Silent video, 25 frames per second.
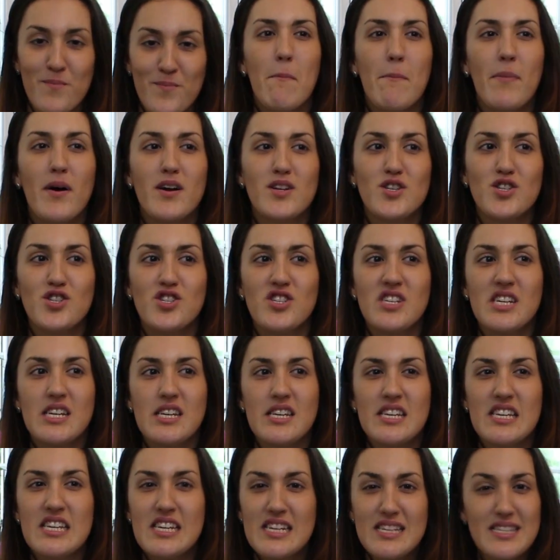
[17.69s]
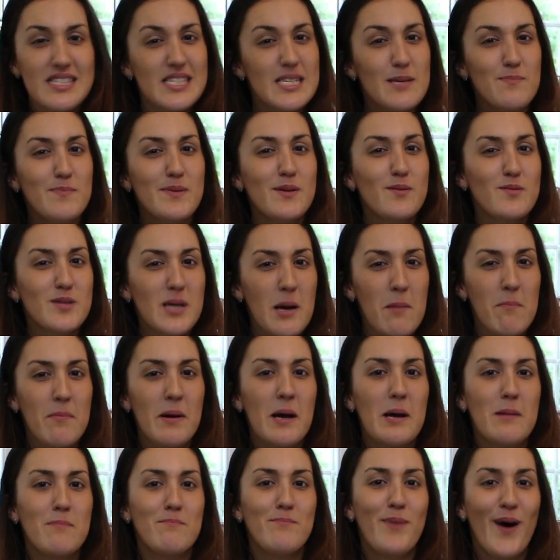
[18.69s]
but she needs to build up
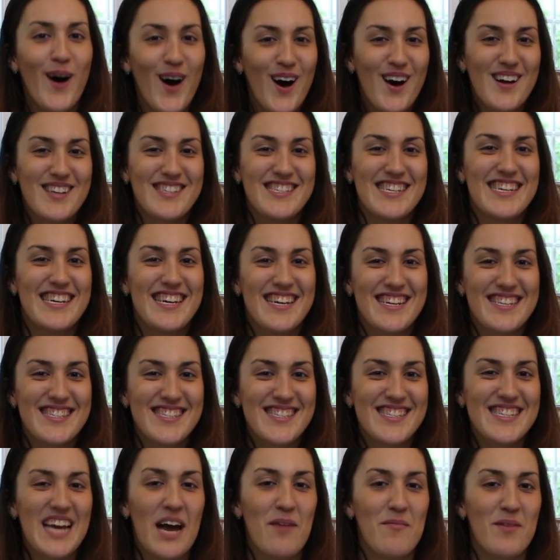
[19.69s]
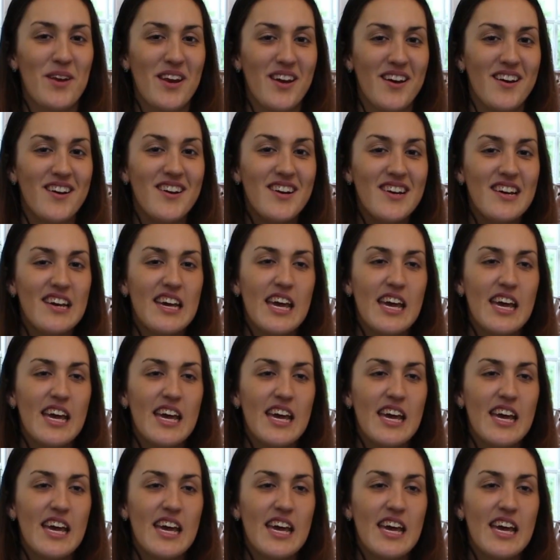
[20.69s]
her partying stamina.